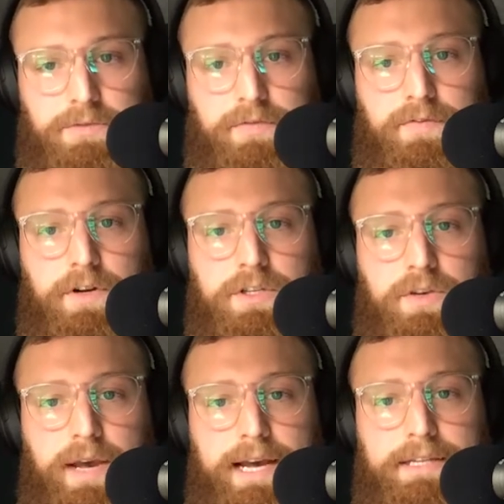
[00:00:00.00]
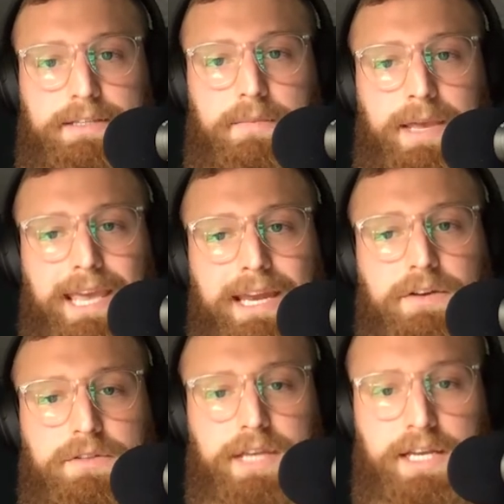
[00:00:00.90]
is referred to as
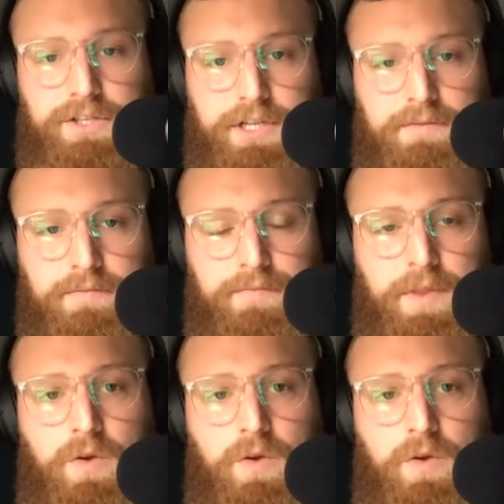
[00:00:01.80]
mechanical tension,